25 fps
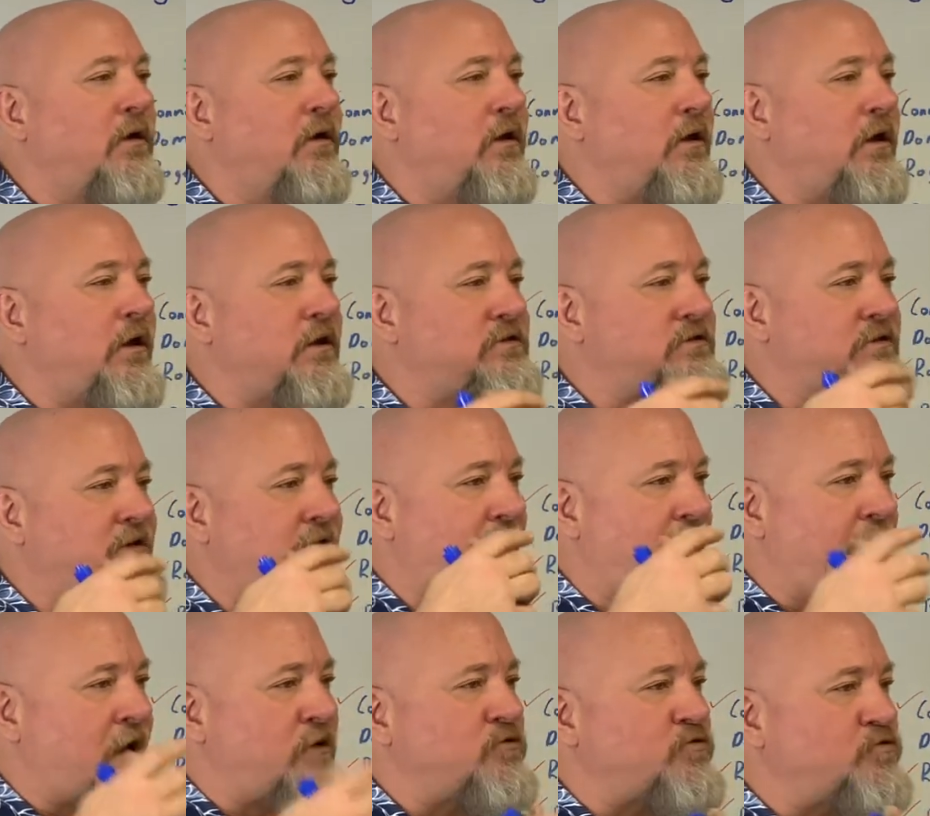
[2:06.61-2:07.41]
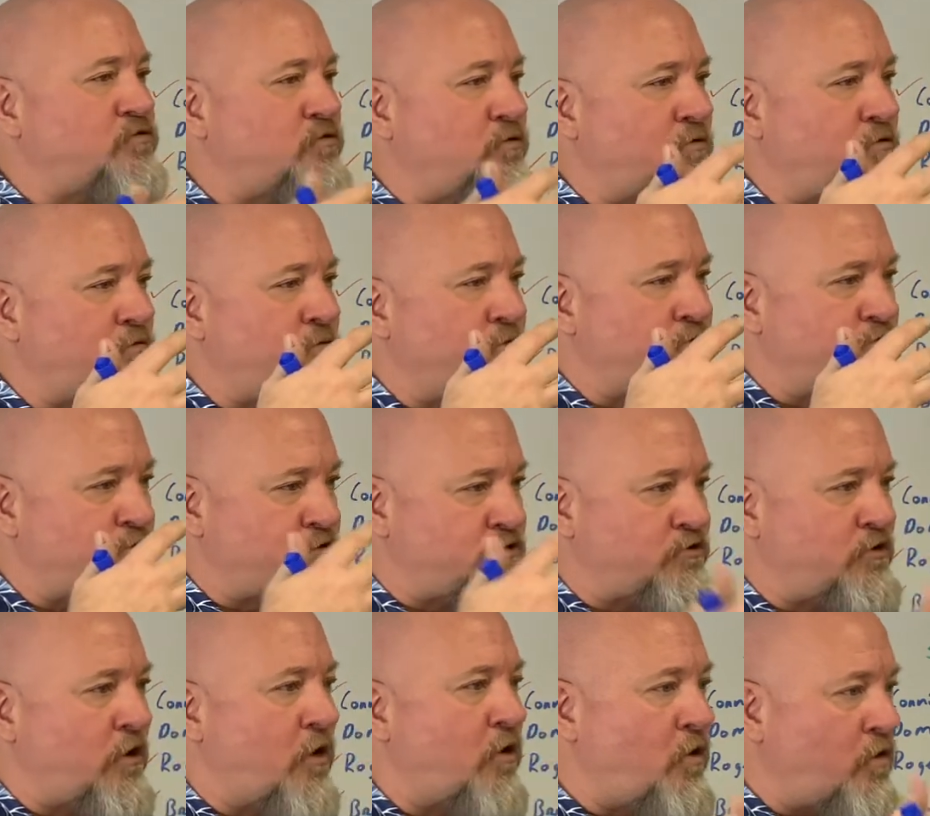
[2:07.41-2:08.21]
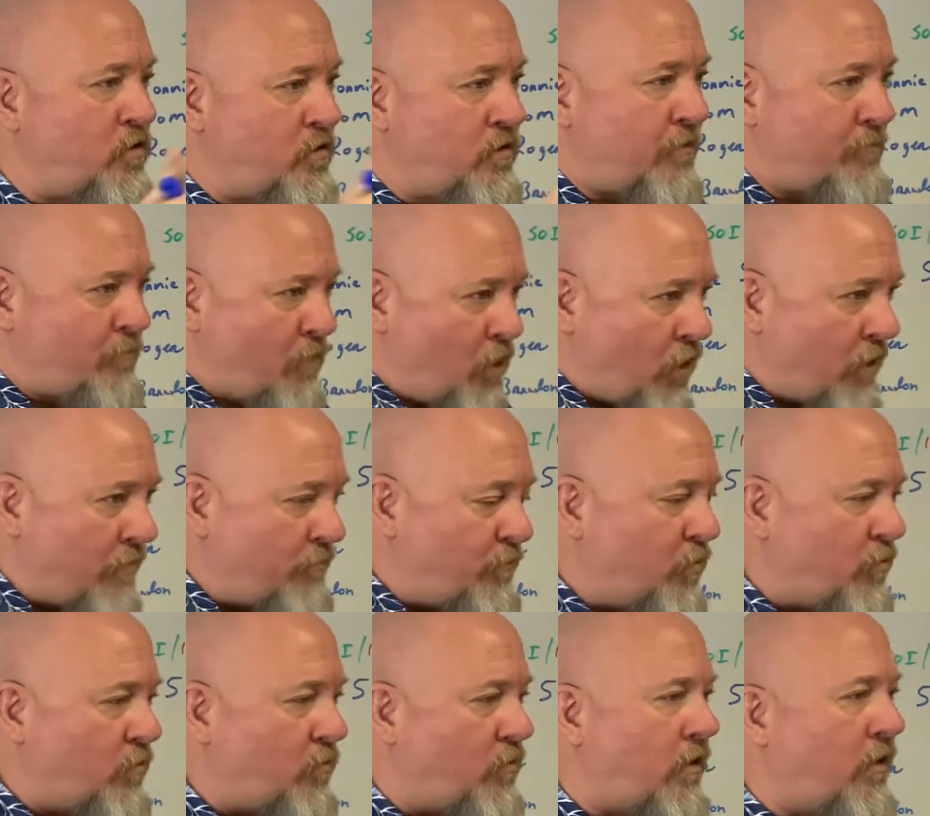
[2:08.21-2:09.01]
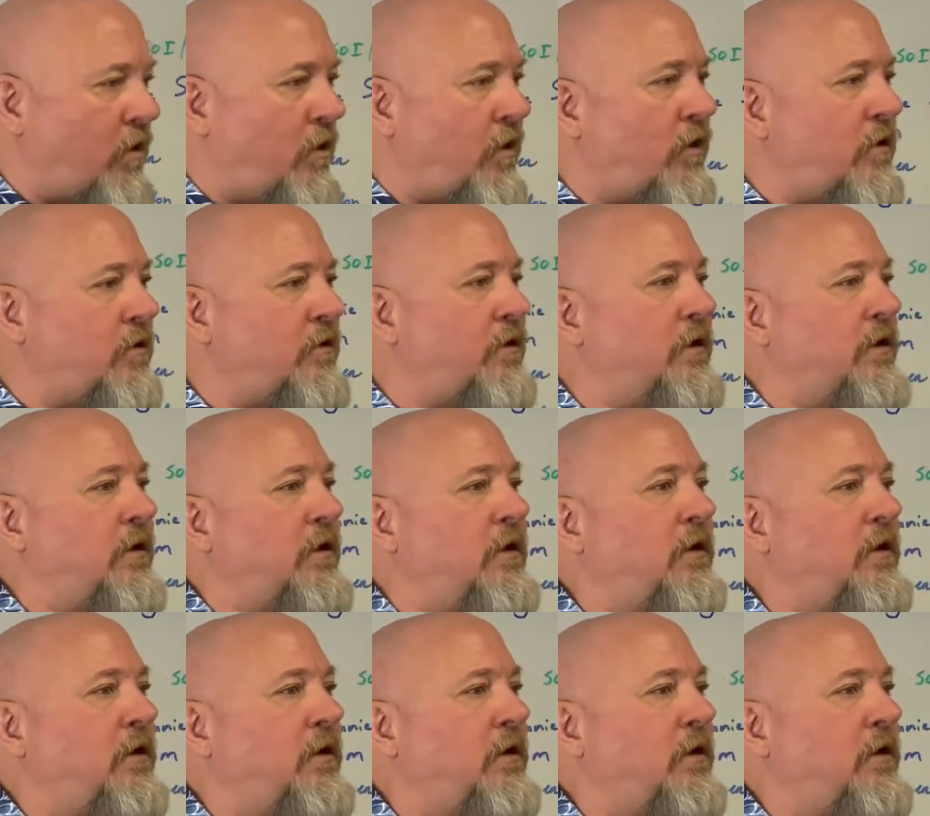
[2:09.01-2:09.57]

it's an actual stone, a marble wall.